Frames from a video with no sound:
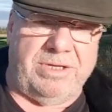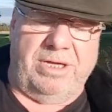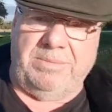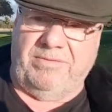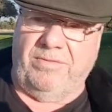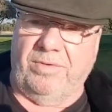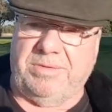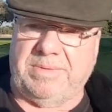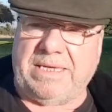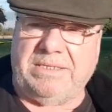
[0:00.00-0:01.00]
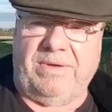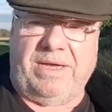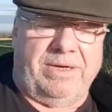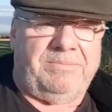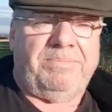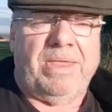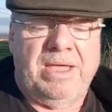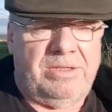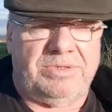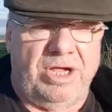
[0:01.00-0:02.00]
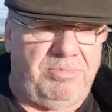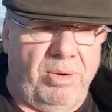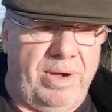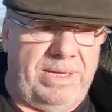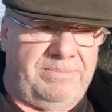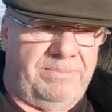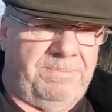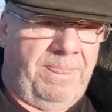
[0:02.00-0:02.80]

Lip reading: returning before the substantive hearing, there was no point